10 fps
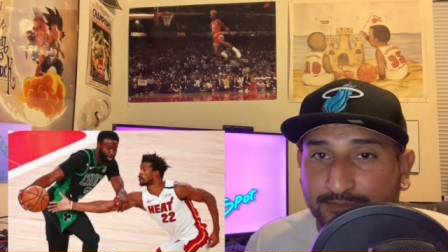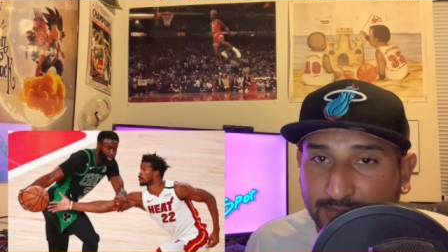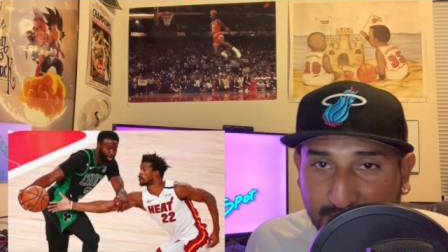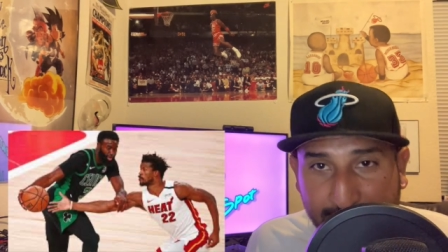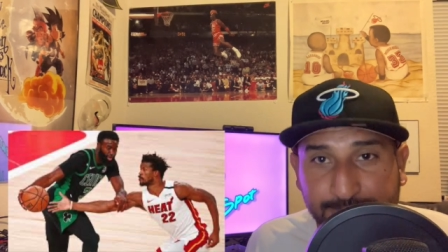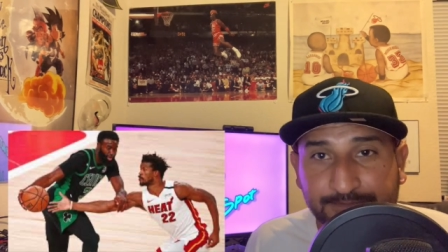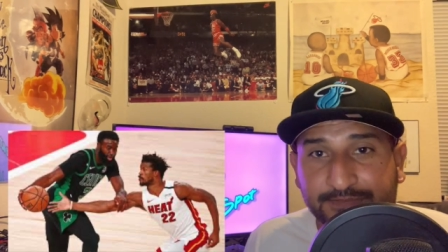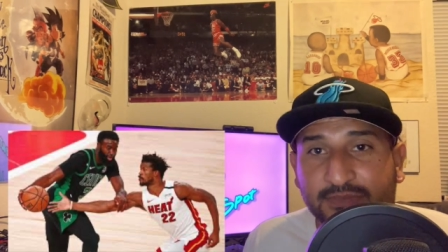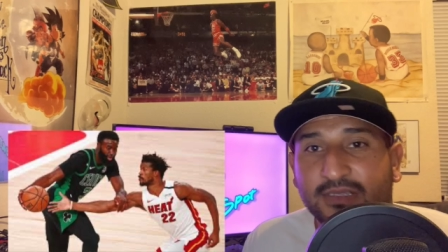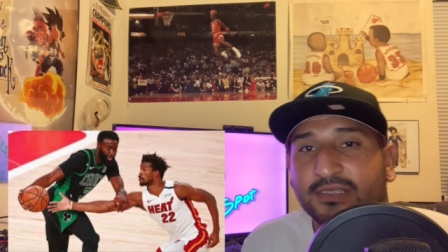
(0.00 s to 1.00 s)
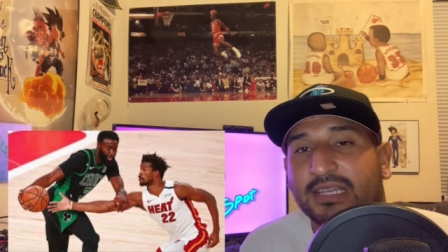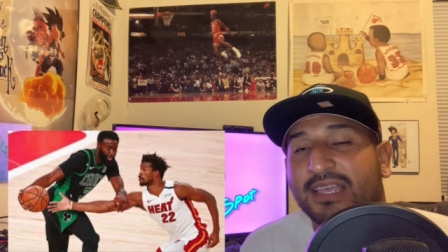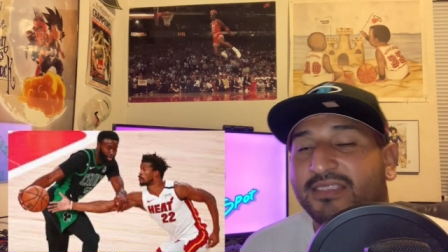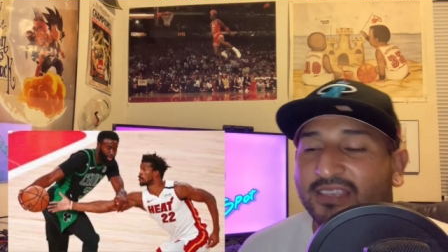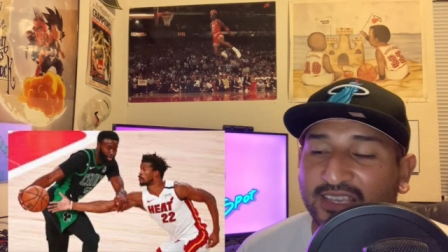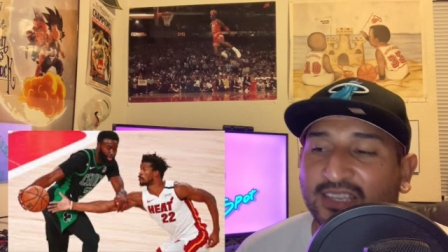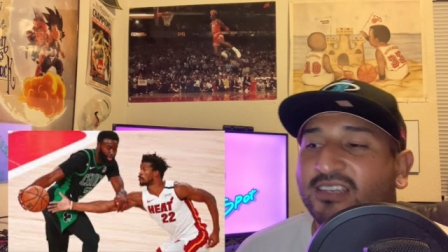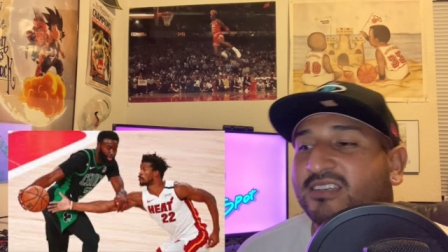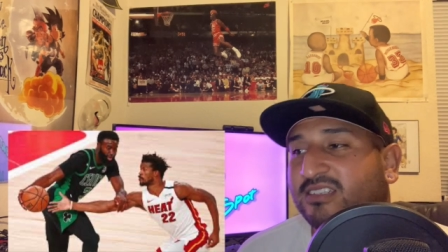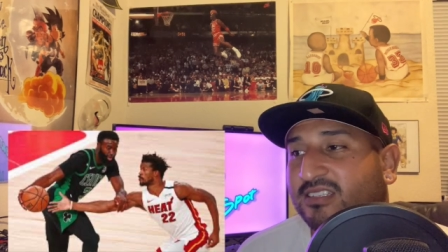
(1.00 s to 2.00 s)
But I think
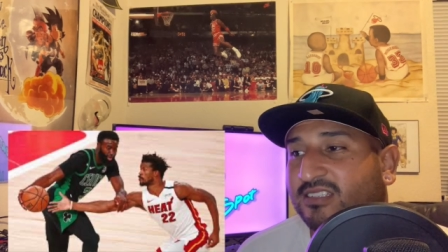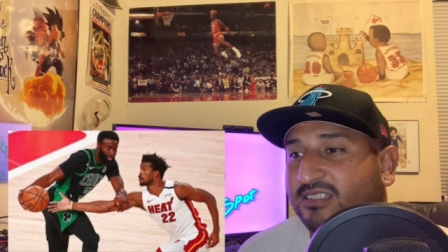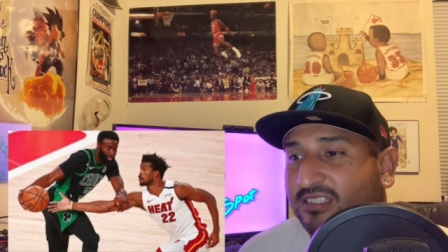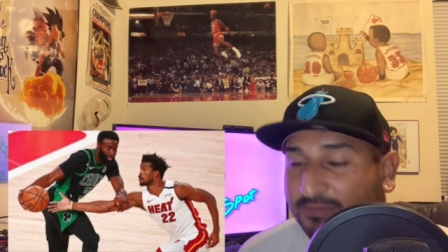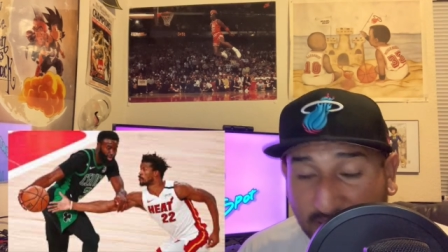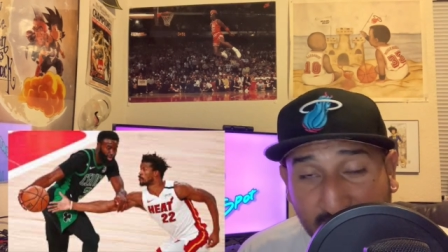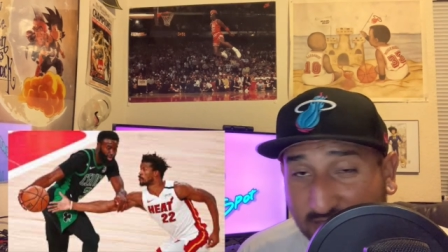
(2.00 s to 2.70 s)
Spo's